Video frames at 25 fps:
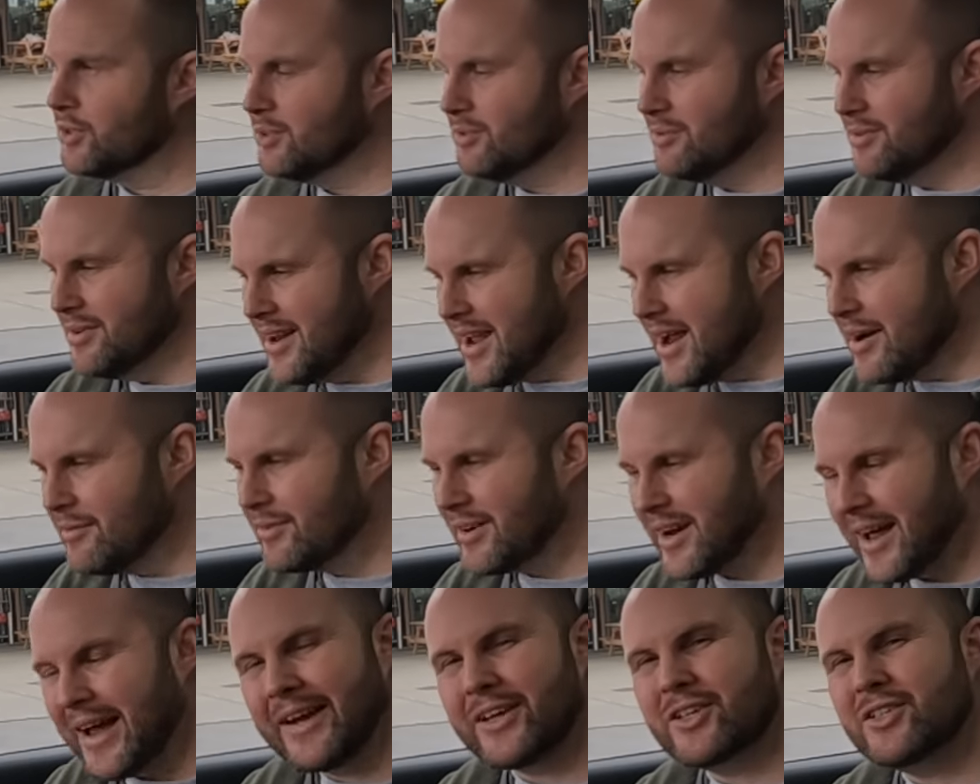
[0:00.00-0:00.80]
You never
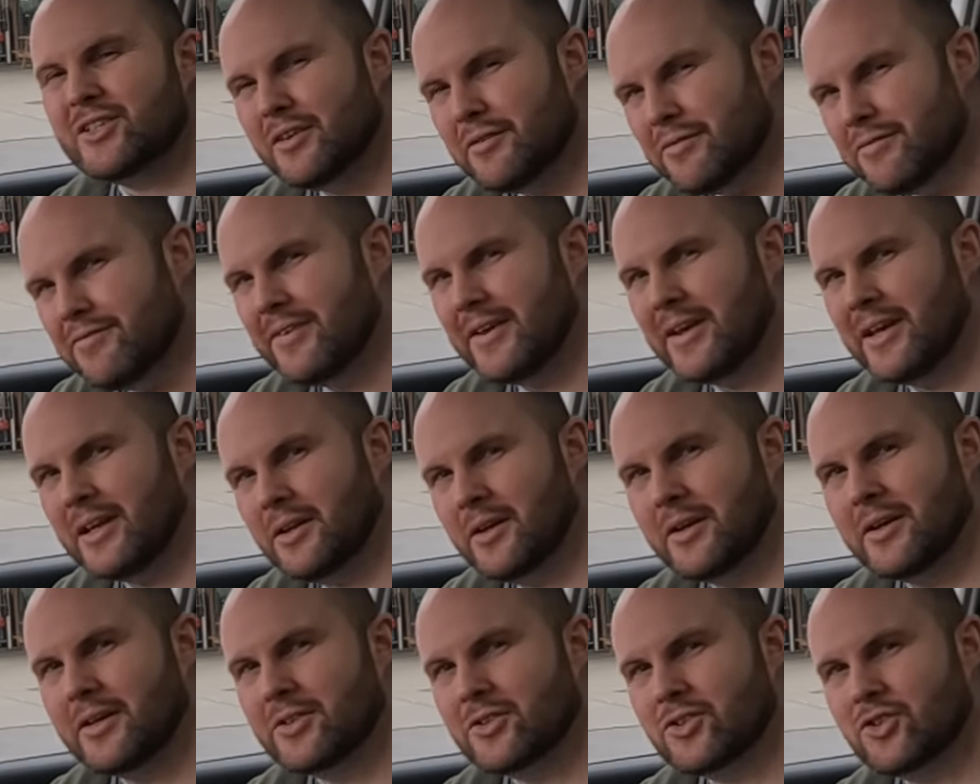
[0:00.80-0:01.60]
actually feel
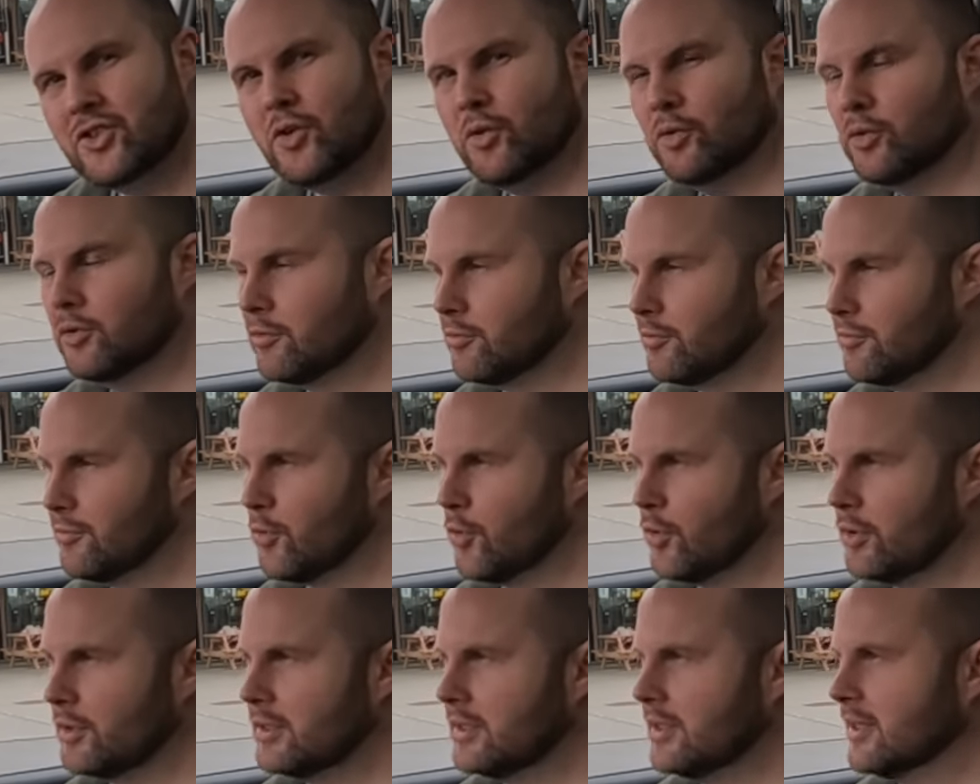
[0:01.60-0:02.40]
like it's
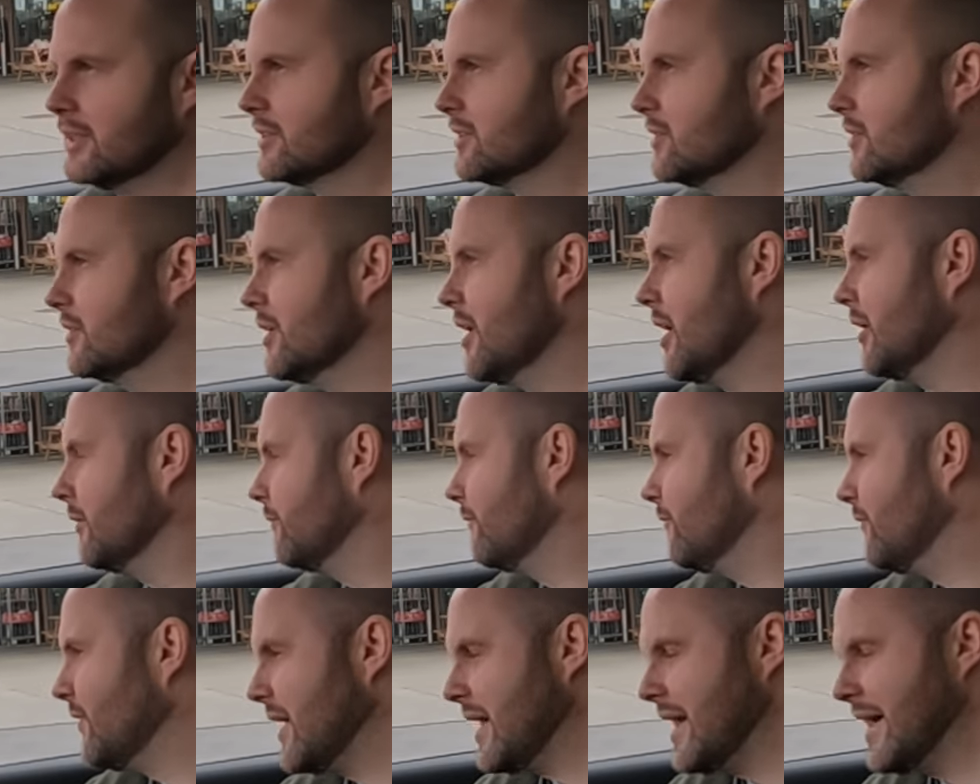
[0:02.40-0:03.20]
240. It's not
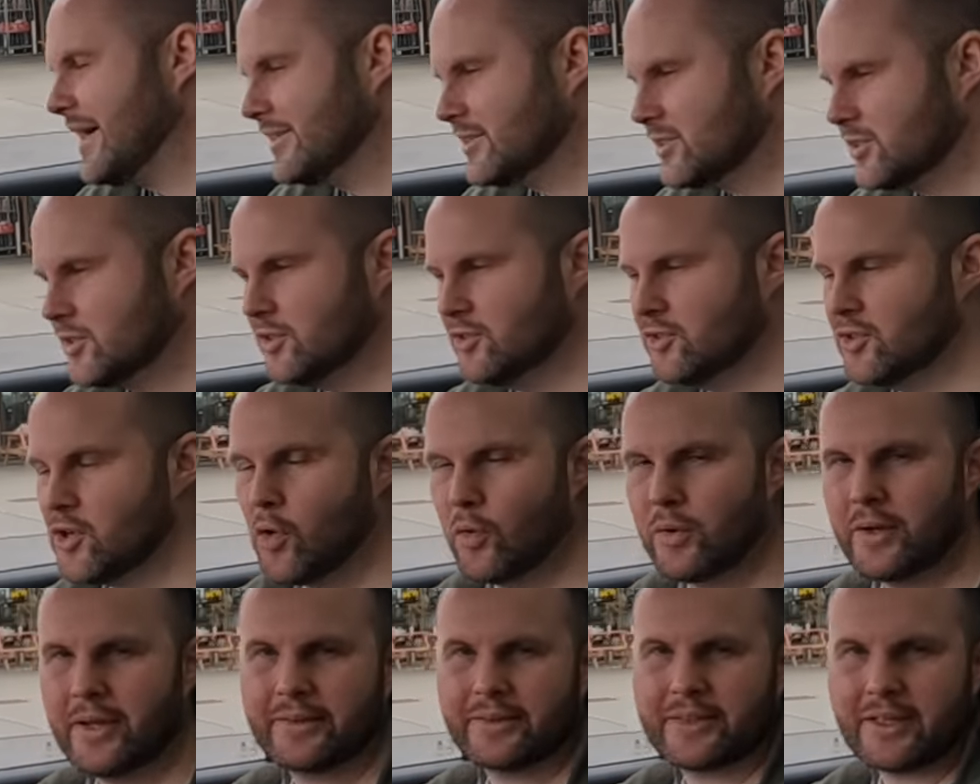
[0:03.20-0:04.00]
fast. You
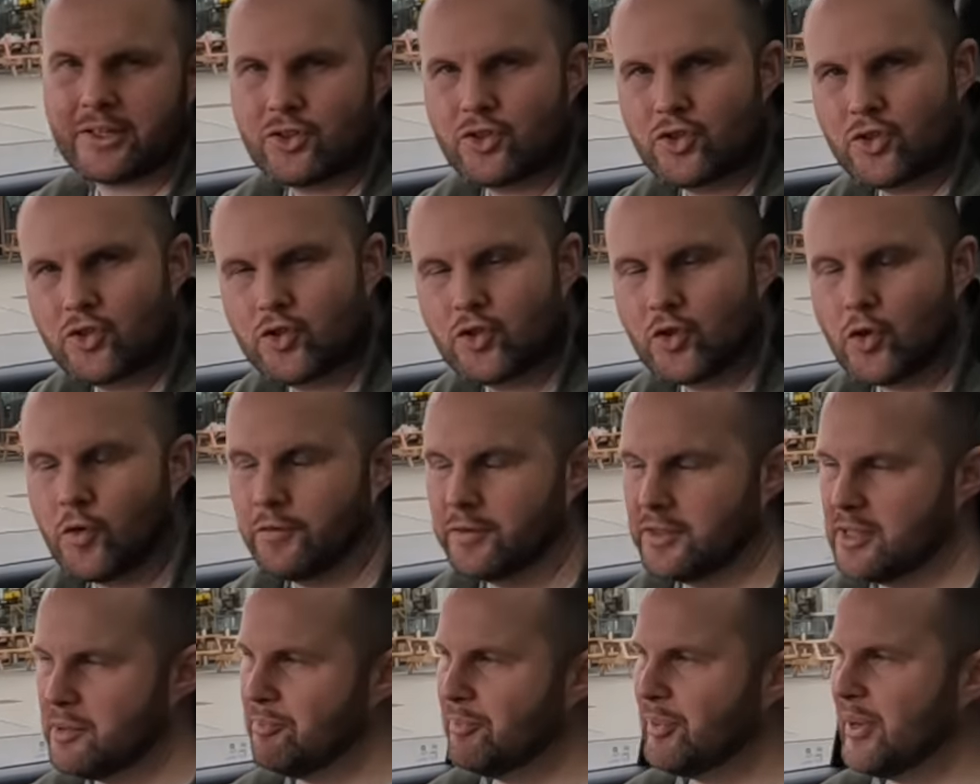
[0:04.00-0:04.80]
don't get that shove
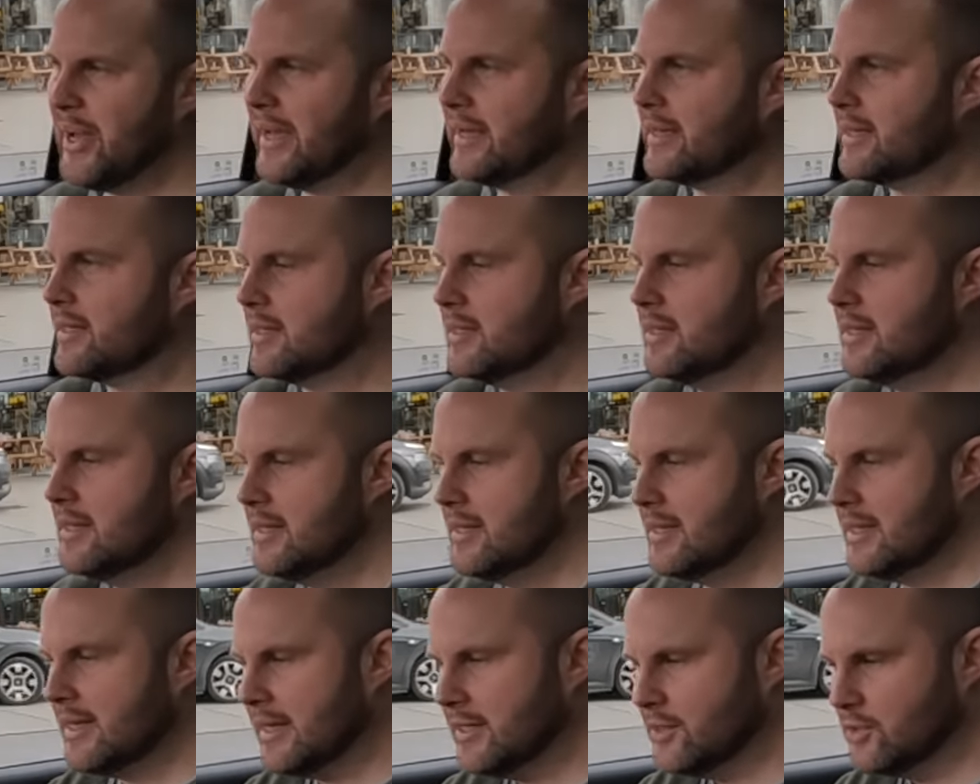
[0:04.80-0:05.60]
in the back
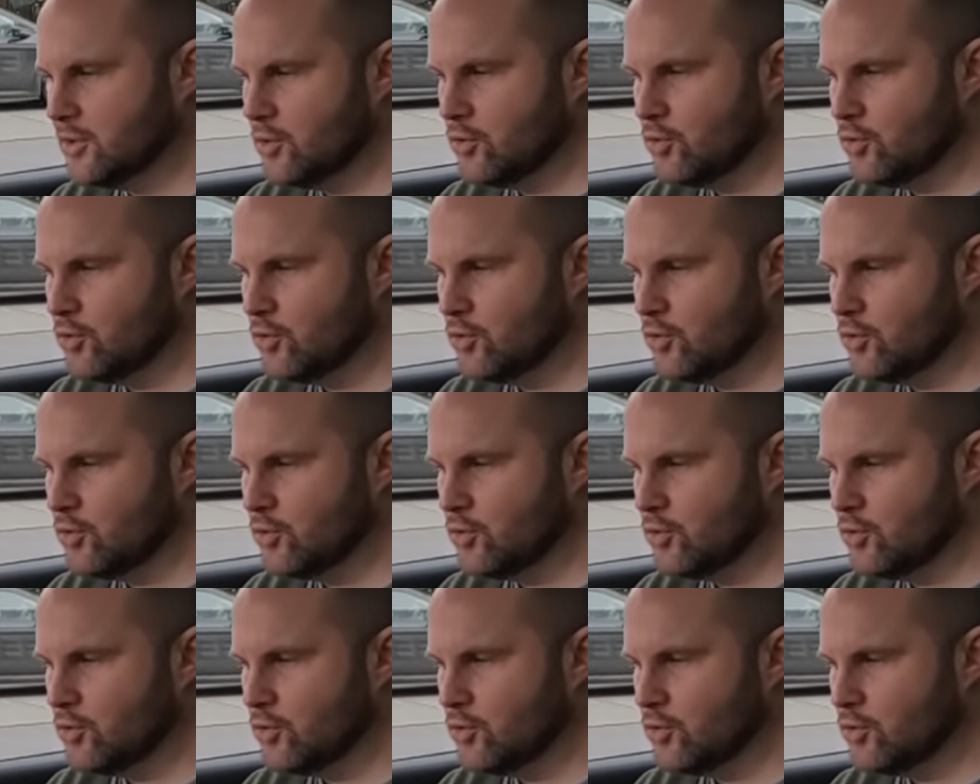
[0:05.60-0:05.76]
as